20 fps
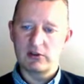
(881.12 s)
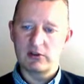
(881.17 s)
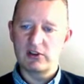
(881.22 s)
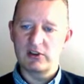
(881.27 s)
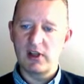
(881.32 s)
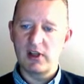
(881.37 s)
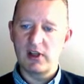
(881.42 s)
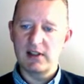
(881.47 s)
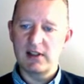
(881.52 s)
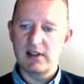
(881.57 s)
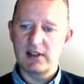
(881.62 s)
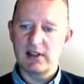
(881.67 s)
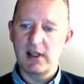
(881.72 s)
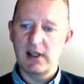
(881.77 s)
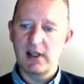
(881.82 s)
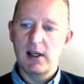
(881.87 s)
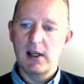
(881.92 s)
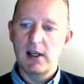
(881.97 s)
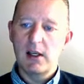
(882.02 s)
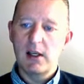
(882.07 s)
of industrial
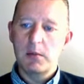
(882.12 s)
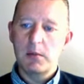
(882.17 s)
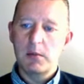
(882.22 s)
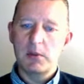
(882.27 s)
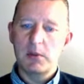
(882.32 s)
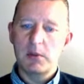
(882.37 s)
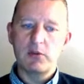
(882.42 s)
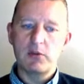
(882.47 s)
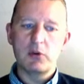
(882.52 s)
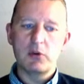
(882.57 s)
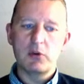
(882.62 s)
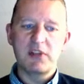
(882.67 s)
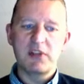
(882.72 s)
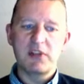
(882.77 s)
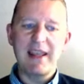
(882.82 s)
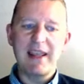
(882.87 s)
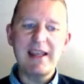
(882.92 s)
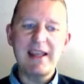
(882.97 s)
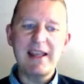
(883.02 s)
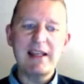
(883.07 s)
society. But
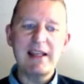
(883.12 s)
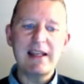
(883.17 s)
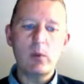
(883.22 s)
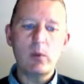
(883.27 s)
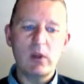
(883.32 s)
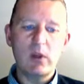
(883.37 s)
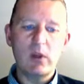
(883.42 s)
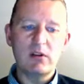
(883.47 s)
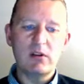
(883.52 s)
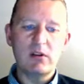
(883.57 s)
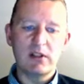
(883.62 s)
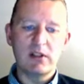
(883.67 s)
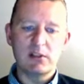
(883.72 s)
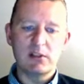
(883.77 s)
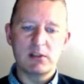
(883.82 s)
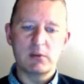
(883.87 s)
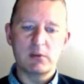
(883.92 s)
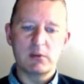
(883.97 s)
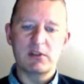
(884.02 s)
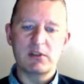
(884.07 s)
of course the healing
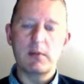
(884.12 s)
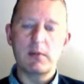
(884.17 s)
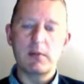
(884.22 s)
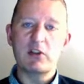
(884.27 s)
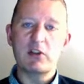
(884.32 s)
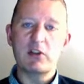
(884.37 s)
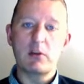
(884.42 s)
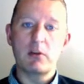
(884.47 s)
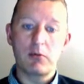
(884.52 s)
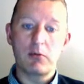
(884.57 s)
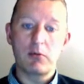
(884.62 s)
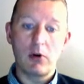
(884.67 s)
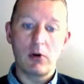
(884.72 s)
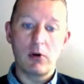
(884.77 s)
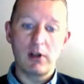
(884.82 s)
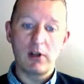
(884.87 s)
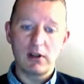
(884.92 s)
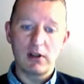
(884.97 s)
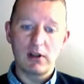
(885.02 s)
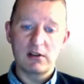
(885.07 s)
wilderness was as much
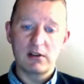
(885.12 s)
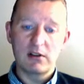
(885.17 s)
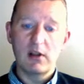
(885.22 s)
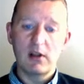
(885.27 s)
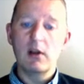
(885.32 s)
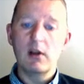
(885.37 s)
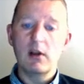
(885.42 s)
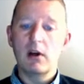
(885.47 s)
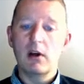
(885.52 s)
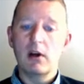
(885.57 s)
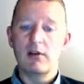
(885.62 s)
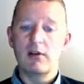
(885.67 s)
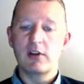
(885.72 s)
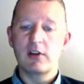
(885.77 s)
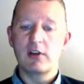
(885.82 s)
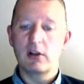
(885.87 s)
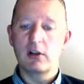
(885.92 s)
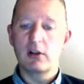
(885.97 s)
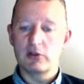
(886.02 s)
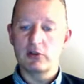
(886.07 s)
the product
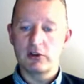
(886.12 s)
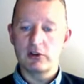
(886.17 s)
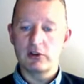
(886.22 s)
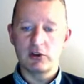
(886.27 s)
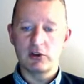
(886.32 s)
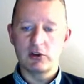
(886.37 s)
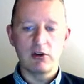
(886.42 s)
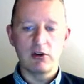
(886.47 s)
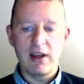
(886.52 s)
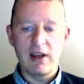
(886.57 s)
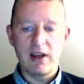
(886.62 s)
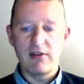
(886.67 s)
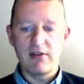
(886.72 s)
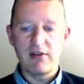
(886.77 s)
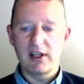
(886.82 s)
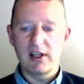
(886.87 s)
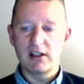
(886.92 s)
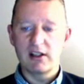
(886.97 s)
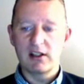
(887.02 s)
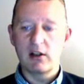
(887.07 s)
of culture's
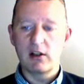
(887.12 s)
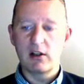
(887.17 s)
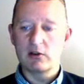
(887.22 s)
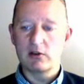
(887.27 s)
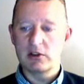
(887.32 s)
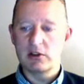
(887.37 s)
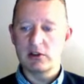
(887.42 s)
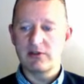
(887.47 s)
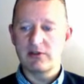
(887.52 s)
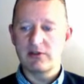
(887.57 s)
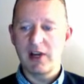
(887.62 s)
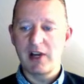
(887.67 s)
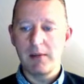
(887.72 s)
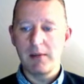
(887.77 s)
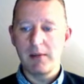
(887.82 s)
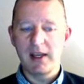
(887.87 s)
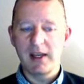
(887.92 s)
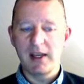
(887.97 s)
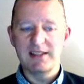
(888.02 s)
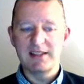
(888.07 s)
craving and
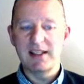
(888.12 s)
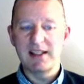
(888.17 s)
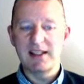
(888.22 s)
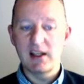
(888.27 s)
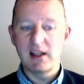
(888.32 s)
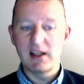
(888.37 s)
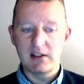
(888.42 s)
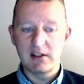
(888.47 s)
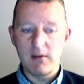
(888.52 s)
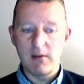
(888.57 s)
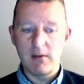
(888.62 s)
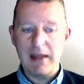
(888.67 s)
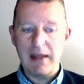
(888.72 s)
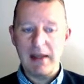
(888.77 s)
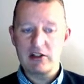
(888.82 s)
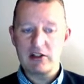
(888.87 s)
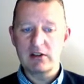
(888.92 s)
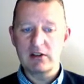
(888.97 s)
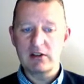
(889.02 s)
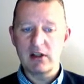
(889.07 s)
culture's framing as any
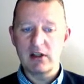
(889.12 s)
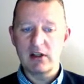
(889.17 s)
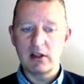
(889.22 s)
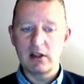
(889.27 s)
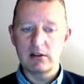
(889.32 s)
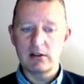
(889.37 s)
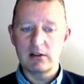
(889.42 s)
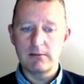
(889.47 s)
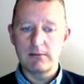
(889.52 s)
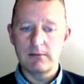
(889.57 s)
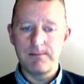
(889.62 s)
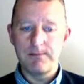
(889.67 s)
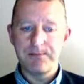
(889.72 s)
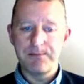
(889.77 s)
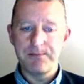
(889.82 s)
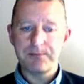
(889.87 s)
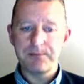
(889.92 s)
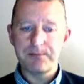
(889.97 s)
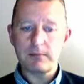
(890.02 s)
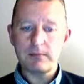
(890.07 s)
other imagined
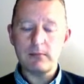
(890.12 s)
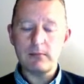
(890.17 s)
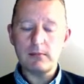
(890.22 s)
garden.